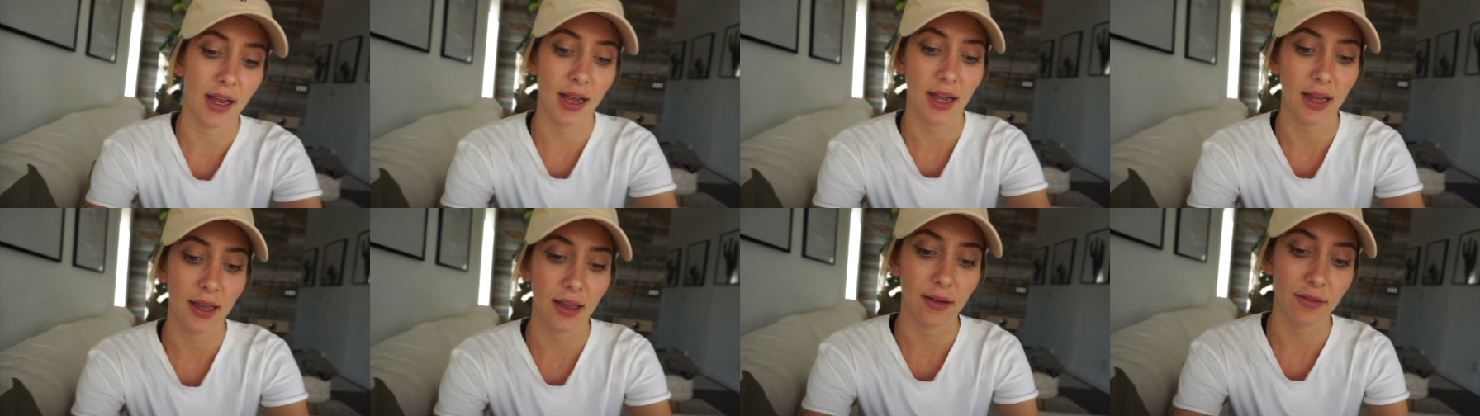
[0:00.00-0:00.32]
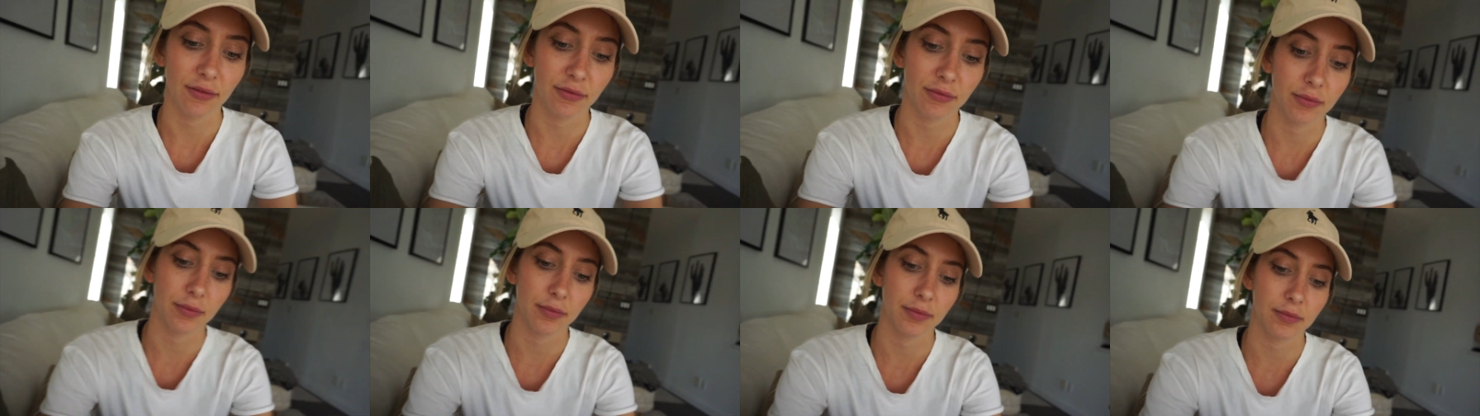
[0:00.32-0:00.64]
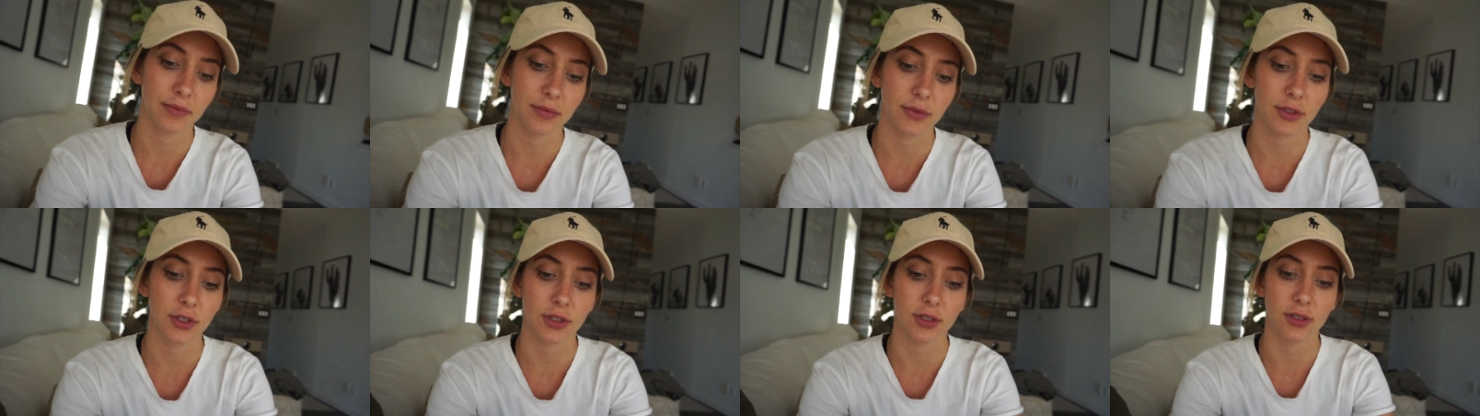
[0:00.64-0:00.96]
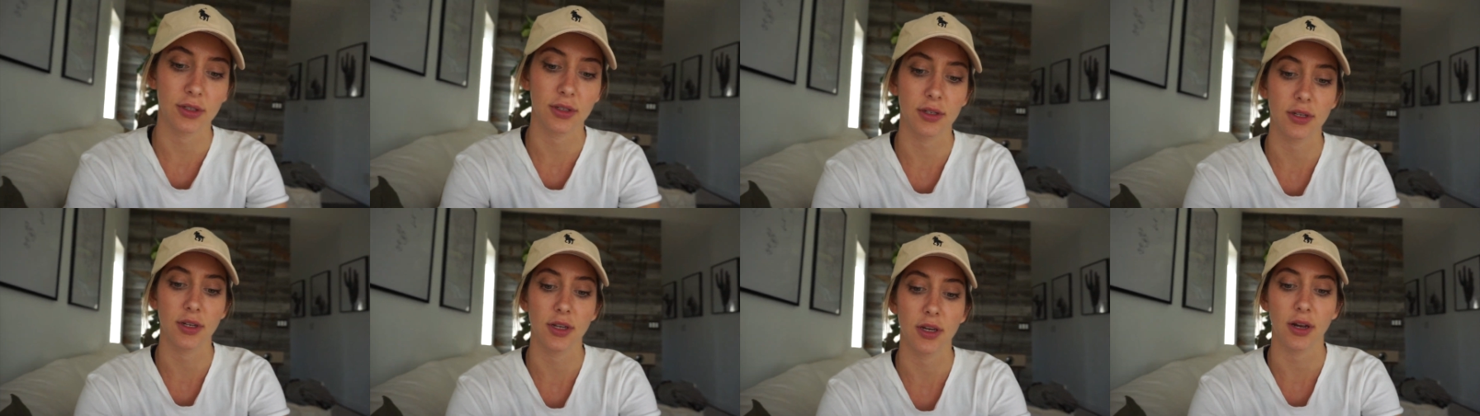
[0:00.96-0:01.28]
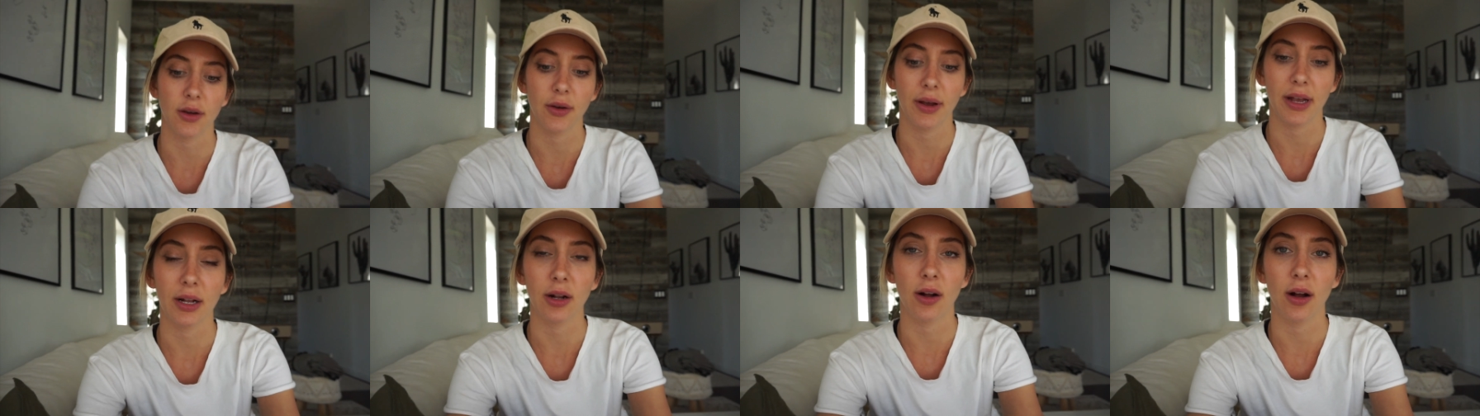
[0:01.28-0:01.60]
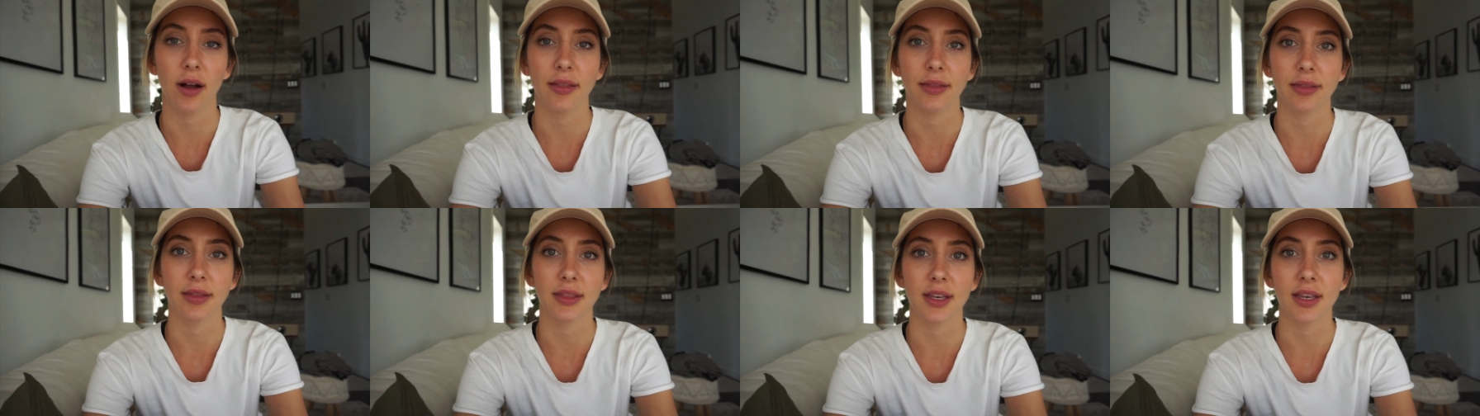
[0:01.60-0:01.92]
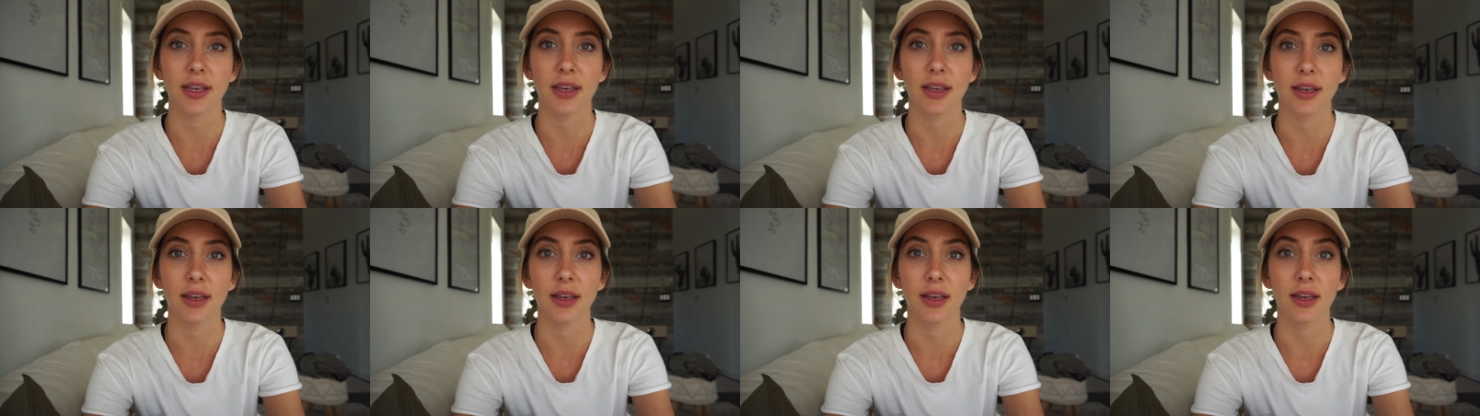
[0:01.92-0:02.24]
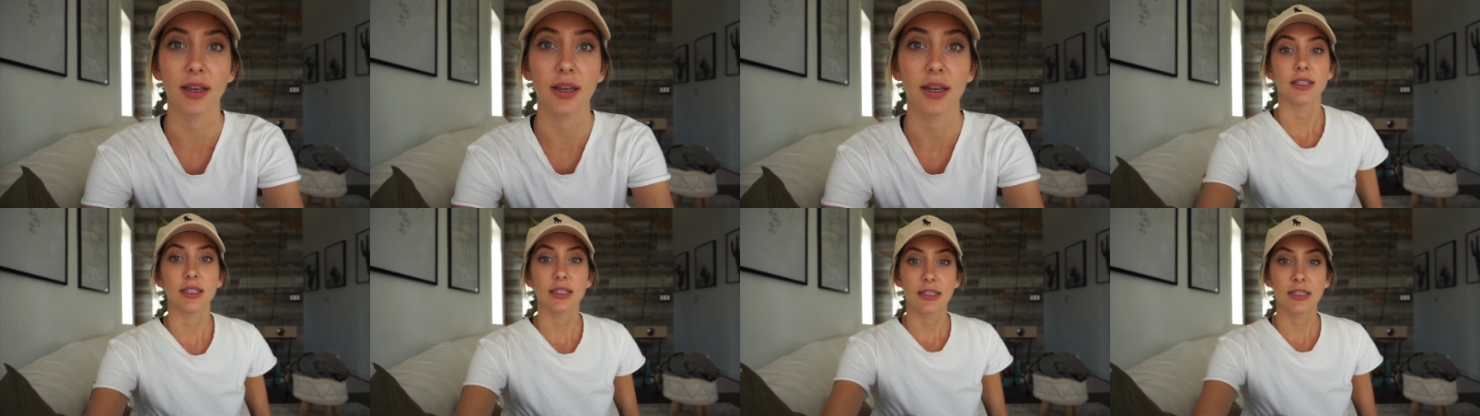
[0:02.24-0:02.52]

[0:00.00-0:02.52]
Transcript: I just, you know, I got the